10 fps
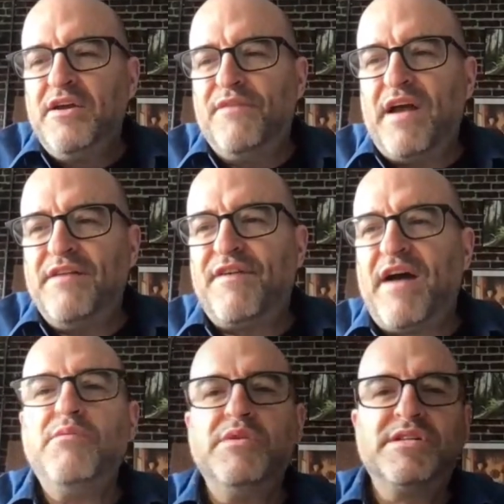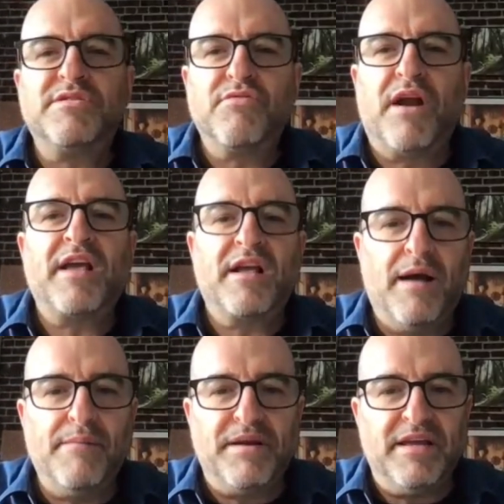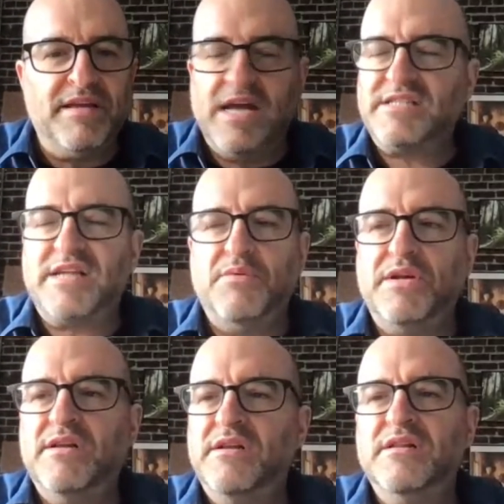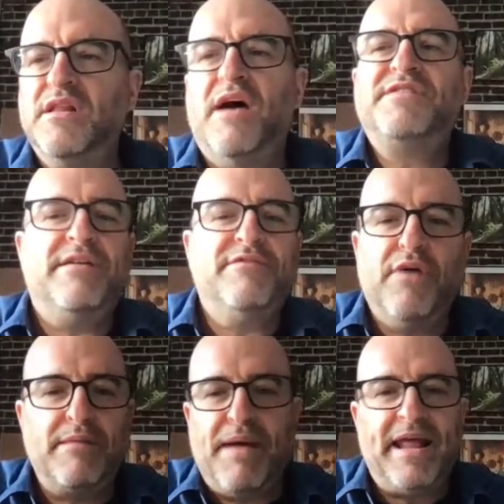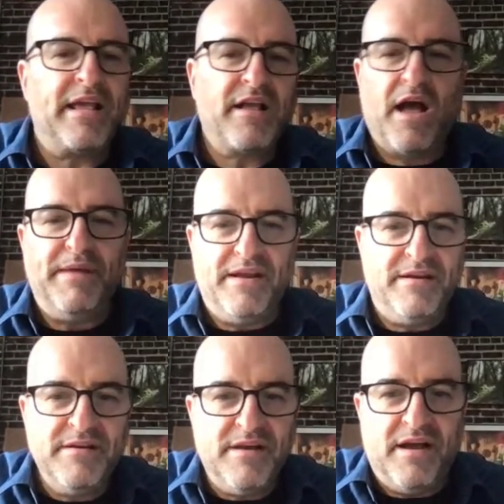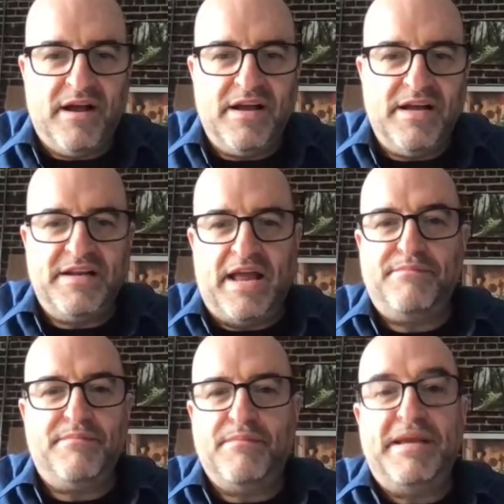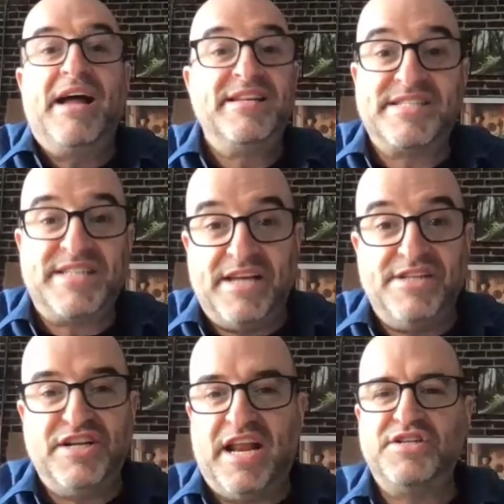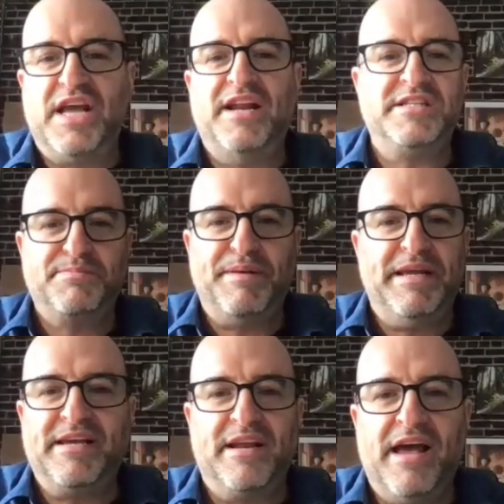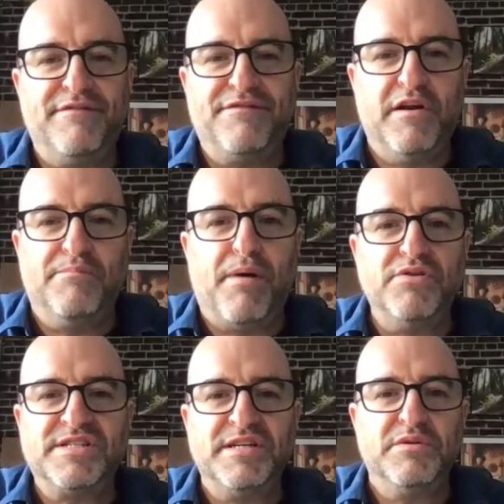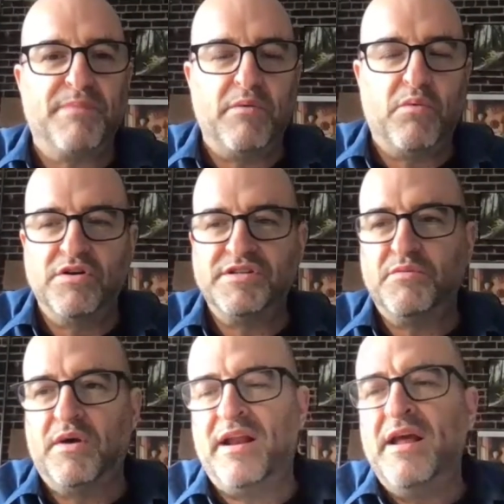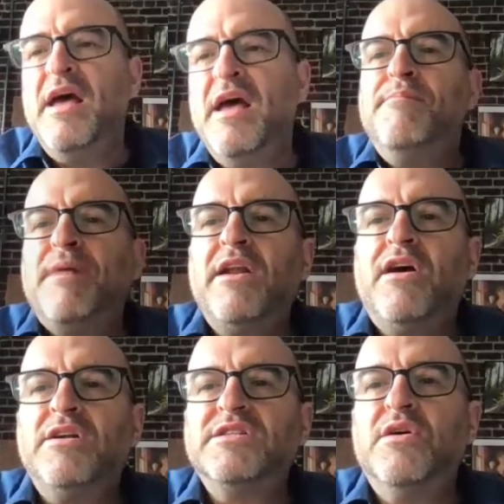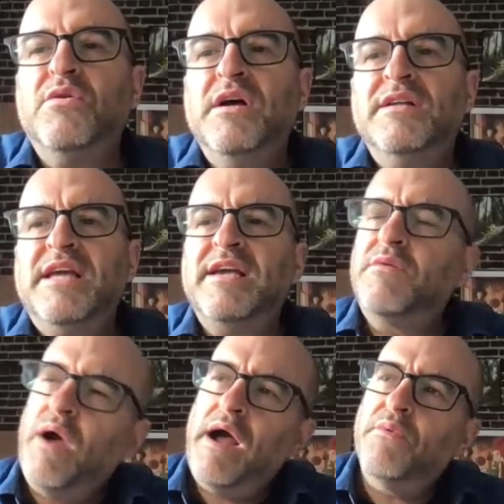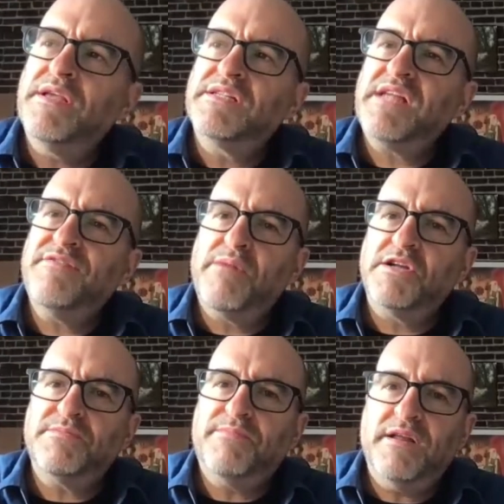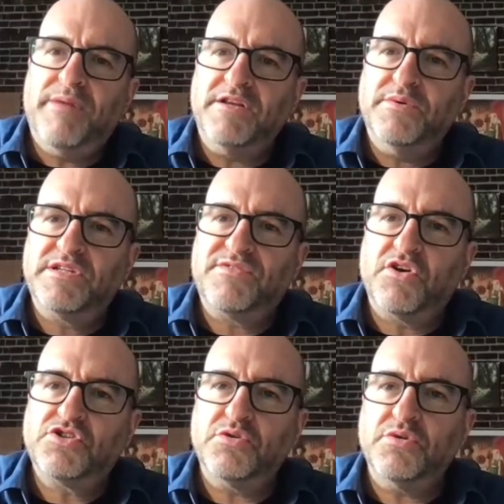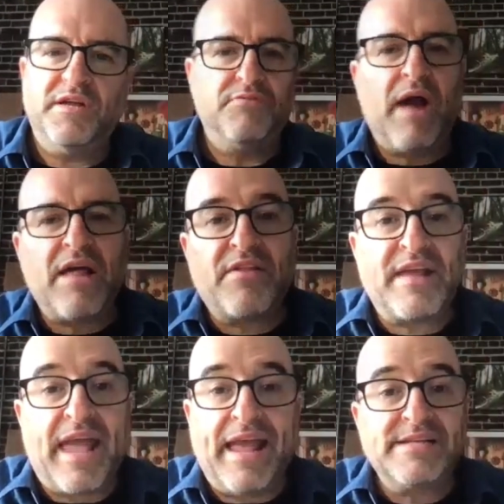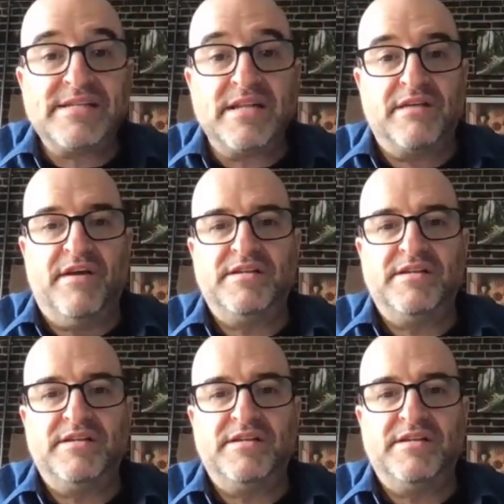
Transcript: If I was running a company, yes, I would love to have Greg Bennick come in and be on stage and entertain and speak and have potency with my words and whatnot. But I'd also think, wow, we could save a bunch of money by doing this virtually. And rather than canceling